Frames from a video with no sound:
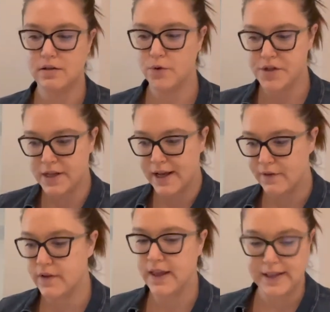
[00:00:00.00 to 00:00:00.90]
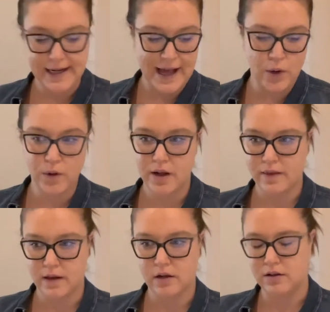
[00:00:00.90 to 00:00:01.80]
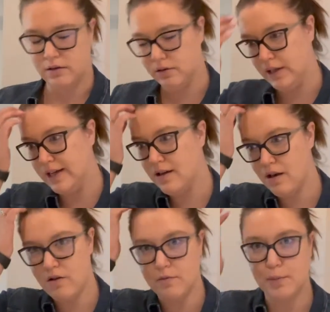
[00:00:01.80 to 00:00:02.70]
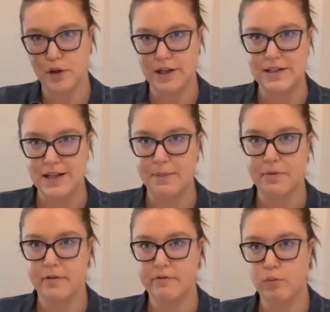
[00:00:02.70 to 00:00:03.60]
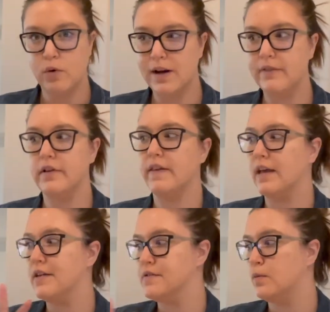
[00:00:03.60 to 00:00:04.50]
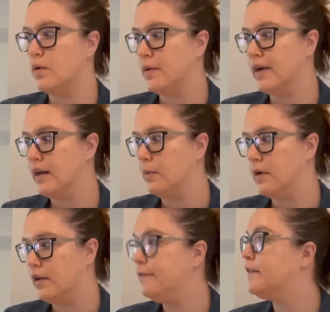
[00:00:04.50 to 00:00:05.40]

We're just gonna get everything laid out, and then I'll like go more in depth of what everything is and what we're getting rid of.